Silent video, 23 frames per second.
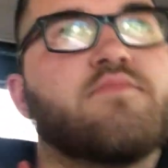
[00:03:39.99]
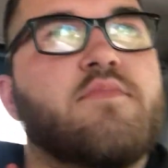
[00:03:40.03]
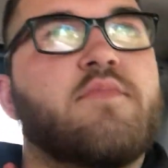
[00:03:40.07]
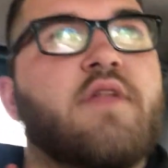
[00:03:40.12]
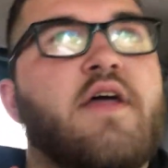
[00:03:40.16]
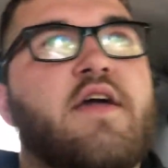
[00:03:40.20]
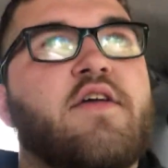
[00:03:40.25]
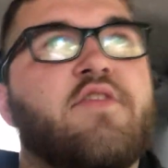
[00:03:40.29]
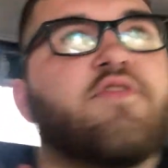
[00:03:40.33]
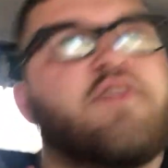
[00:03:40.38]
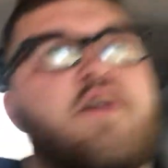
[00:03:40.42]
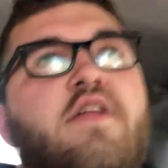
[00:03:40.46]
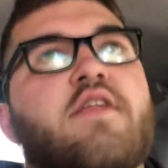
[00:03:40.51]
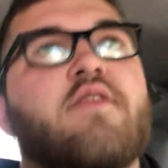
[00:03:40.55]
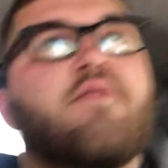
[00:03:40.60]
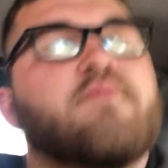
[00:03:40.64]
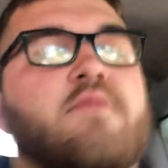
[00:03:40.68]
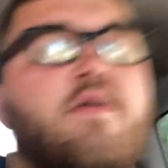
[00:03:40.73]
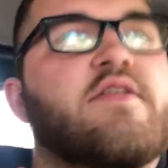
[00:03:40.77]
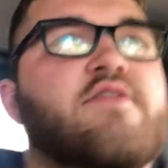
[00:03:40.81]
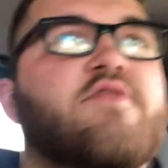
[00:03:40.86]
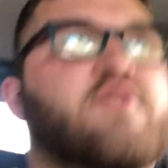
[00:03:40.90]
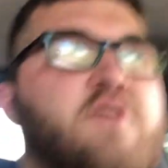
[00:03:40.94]
Like I said,
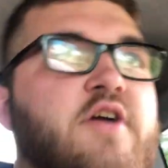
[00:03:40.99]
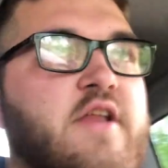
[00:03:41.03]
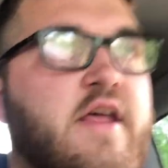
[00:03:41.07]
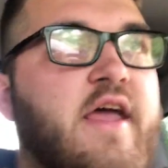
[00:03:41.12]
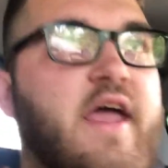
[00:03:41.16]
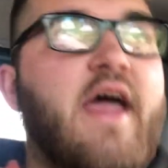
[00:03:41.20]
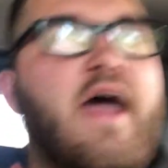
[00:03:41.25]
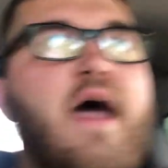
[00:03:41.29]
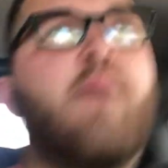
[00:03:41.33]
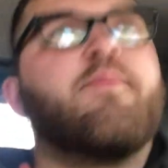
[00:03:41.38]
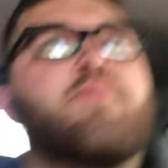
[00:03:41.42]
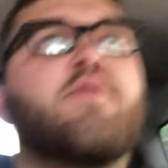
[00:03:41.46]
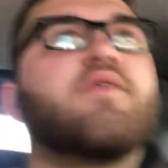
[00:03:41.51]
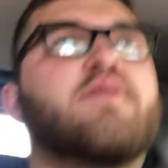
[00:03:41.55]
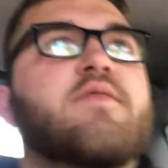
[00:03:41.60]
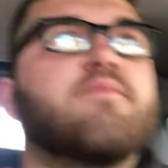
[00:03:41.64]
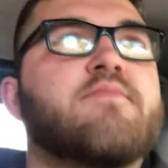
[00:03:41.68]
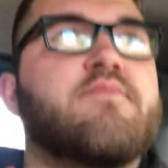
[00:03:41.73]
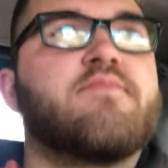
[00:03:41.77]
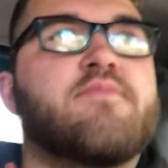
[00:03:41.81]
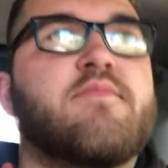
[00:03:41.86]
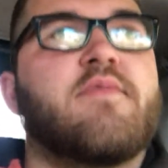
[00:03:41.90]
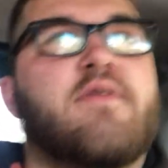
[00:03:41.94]
it's gonna
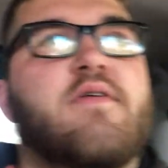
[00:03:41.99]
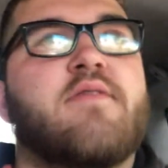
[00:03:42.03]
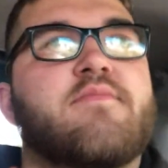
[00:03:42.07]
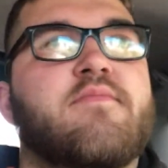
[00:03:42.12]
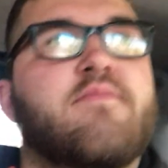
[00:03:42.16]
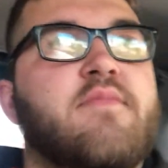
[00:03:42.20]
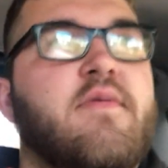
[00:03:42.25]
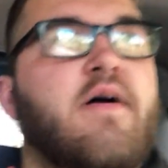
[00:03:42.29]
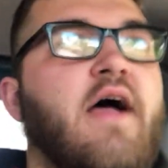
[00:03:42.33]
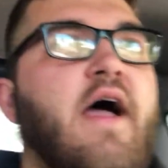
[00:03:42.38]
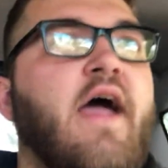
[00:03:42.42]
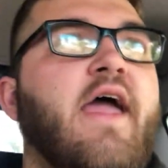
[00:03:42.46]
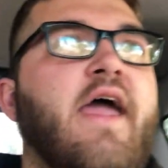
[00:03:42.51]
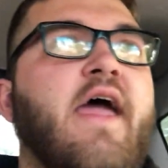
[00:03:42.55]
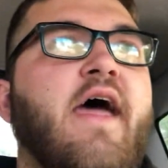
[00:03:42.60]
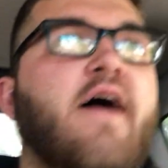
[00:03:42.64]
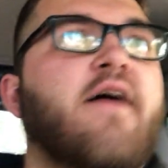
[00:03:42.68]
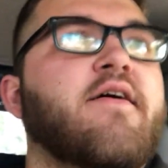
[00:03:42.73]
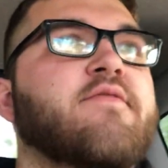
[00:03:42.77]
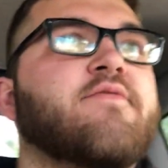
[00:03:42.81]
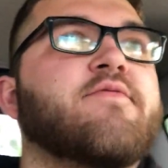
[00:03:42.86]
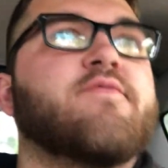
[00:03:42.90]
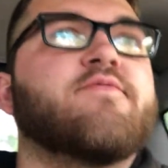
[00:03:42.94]
happen. I
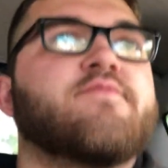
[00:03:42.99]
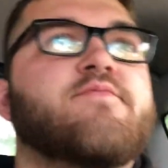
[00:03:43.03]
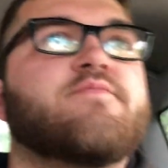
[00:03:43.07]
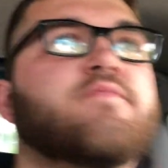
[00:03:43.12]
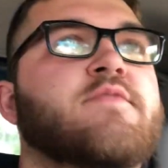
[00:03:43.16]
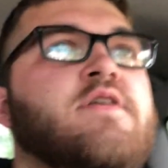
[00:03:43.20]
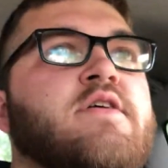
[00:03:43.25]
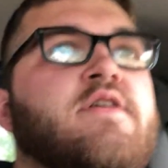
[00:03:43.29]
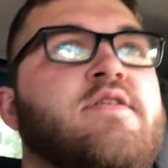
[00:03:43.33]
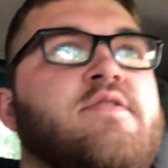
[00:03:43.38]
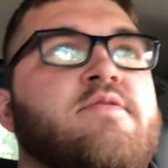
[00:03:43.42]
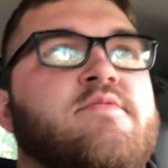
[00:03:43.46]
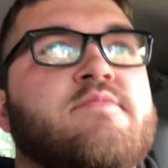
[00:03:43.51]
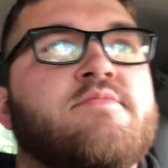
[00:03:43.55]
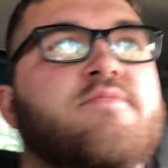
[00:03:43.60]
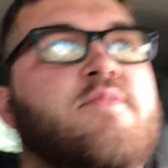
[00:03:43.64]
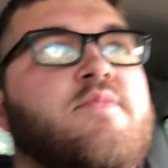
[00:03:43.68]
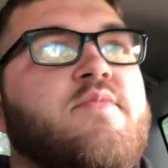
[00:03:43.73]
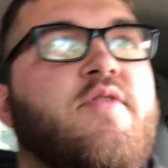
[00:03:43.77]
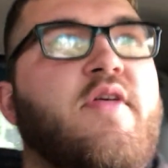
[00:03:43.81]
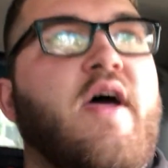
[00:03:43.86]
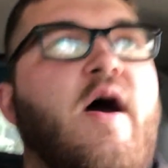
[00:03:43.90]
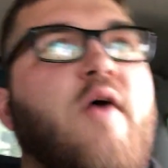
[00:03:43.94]
have
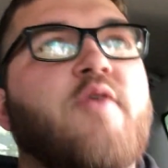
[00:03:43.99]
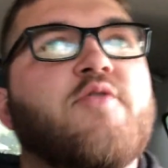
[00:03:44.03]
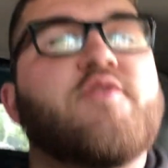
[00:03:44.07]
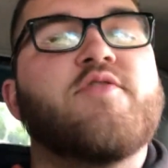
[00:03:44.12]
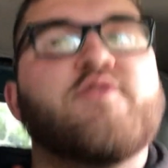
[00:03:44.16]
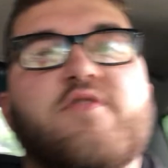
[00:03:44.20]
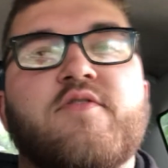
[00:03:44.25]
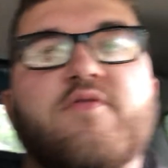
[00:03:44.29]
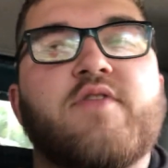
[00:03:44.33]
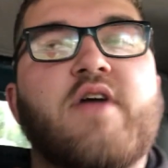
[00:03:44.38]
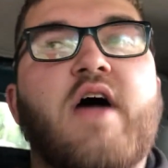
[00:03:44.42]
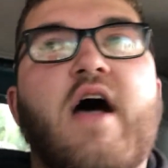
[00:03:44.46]
thousands of